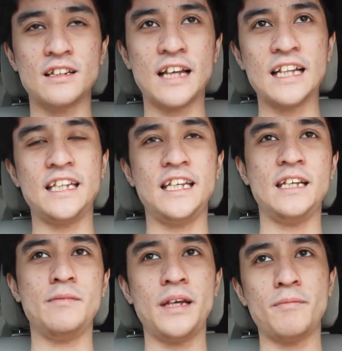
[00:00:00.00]
than
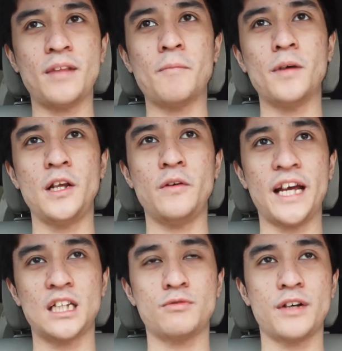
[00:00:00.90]
the BMW
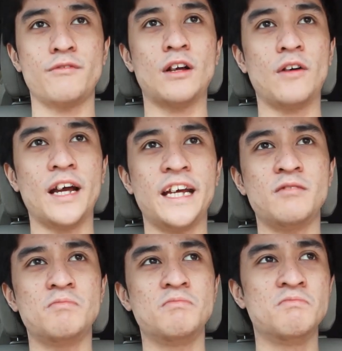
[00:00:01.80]
X5 now and